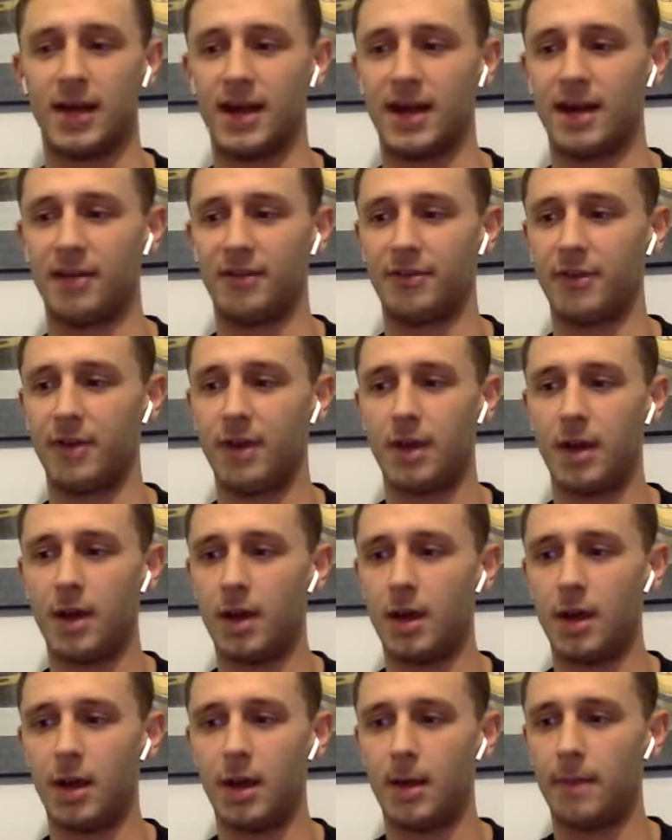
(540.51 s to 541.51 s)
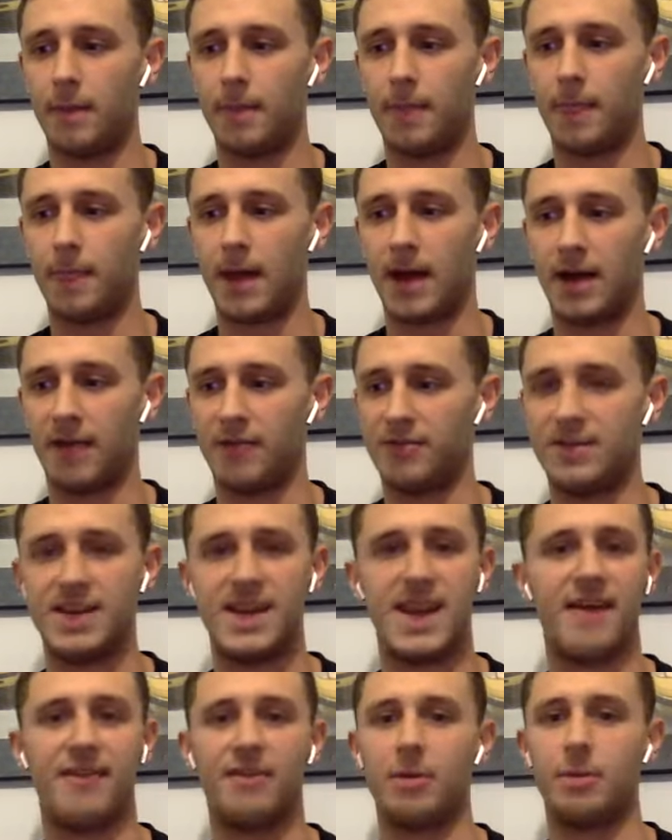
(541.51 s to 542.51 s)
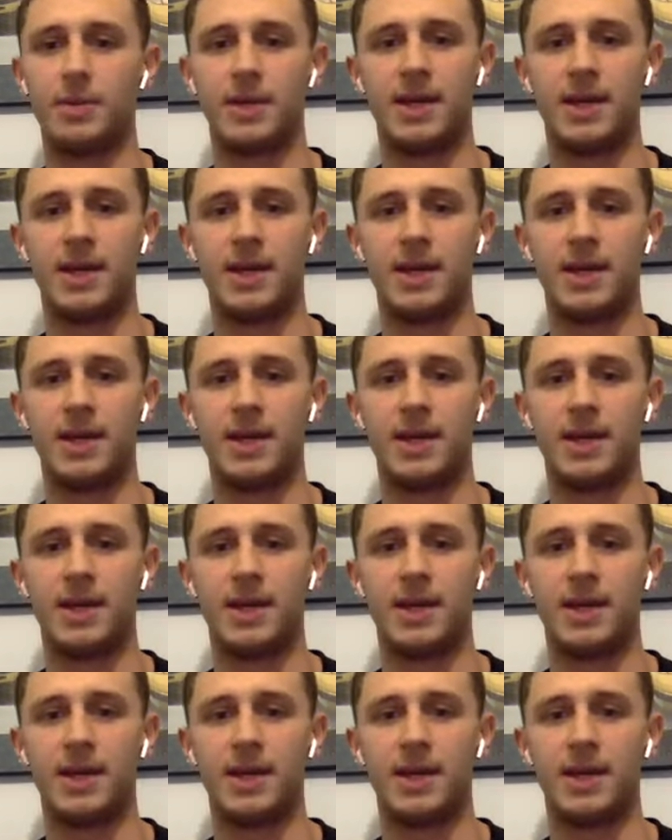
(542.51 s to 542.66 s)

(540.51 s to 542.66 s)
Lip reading: And I've never